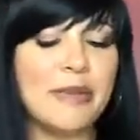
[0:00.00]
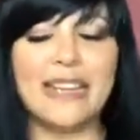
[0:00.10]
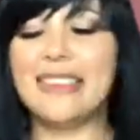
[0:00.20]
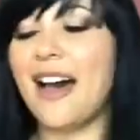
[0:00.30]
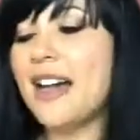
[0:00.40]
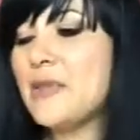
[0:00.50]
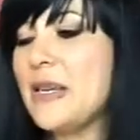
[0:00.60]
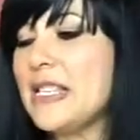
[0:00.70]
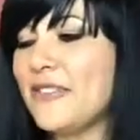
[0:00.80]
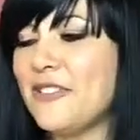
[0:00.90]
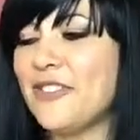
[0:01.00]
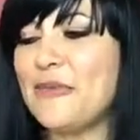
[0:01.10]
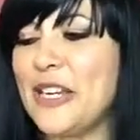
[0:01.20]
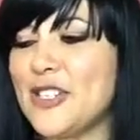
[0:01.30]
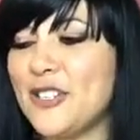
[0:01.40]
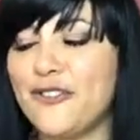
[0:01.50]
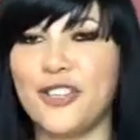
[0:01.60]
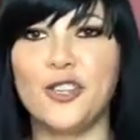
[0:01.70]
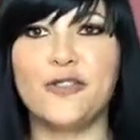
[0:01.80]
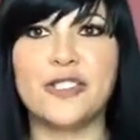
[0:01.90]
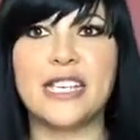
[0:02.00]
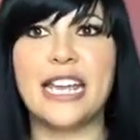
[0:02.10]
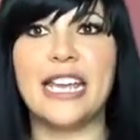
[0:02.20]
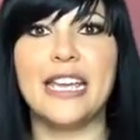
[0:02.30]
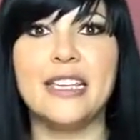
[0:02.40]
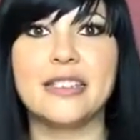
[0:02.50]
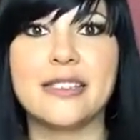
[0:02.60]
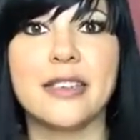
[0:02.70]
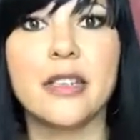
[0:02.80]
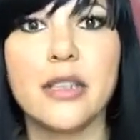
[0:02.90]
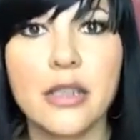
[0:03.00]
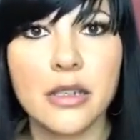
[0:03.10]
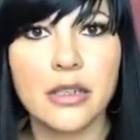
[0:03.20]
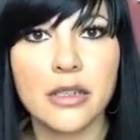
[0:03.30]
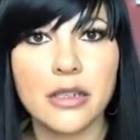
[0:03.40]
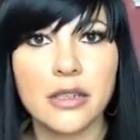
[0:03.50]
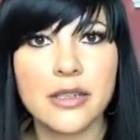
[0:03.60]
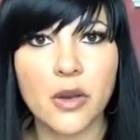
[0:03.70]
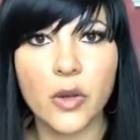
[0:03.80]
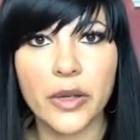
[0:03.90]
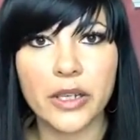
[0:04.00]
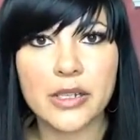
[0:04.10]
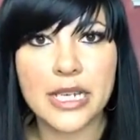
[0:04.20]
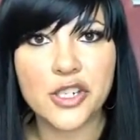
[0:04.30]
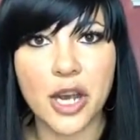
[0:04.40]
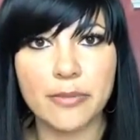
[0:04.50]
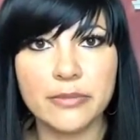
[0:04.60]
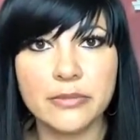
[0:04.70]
my last piece of information for you for today is don't quit your day job.